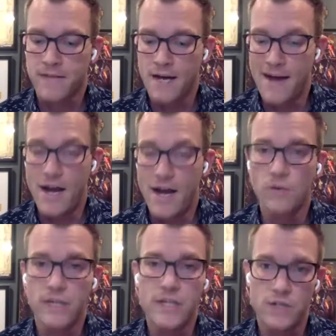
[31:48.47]
Um, I
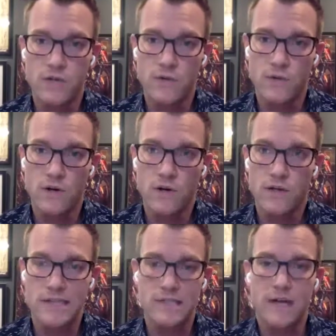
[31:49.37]
only do
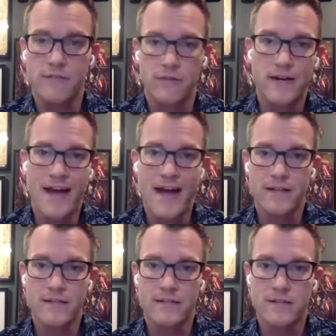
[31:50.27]
discovery
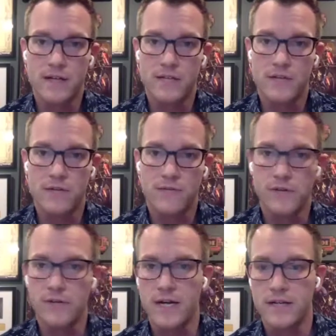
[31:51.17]
ads, and so for
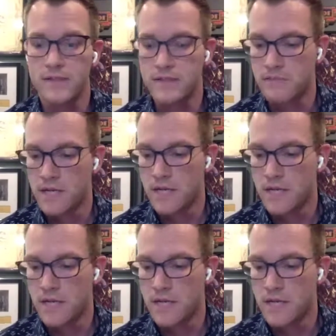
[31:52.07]
you guys